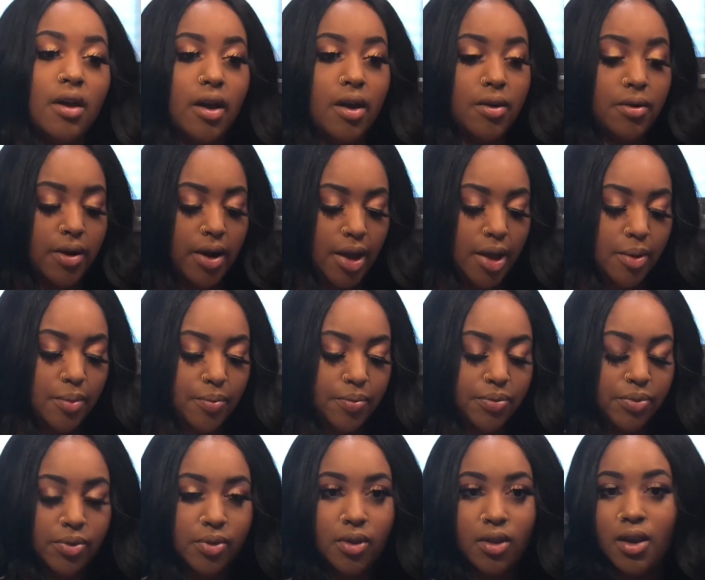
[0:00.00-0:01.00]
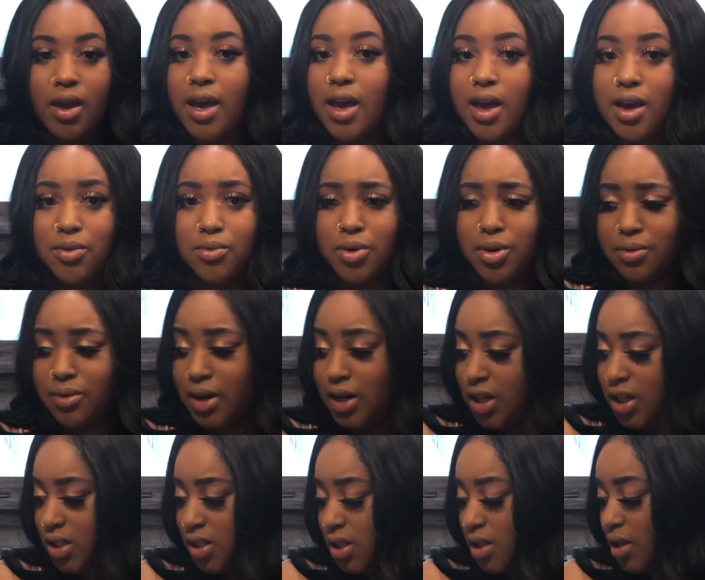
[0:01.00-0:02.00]
Alright. And we're
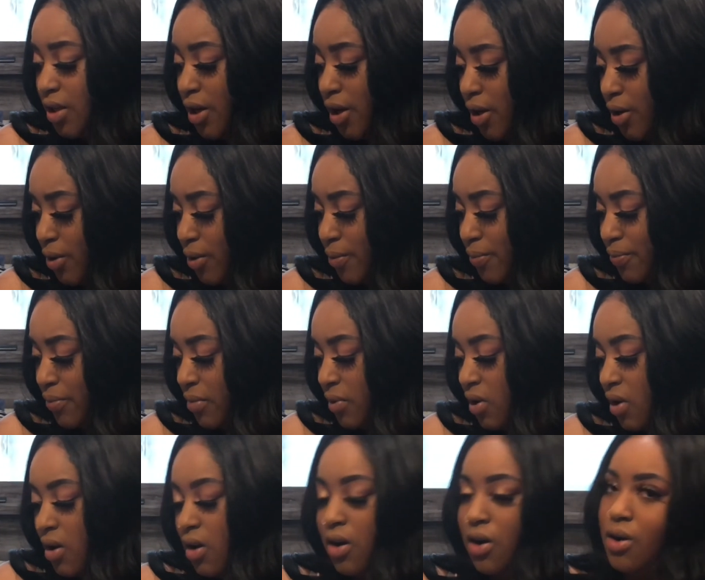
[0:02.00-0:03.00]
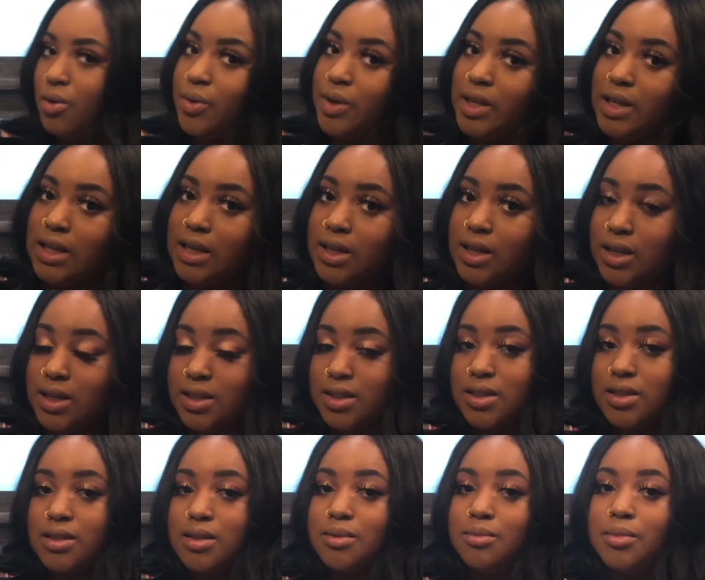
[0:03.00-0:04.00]
ready to go. All we need
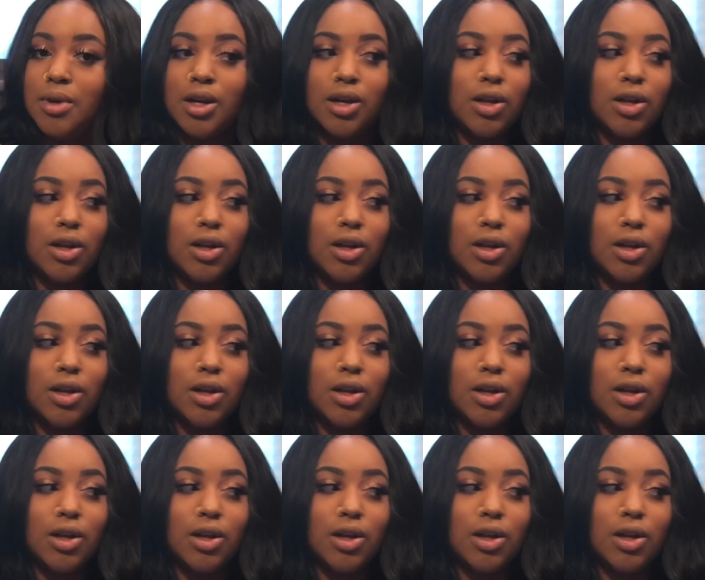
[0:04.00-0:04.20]
is some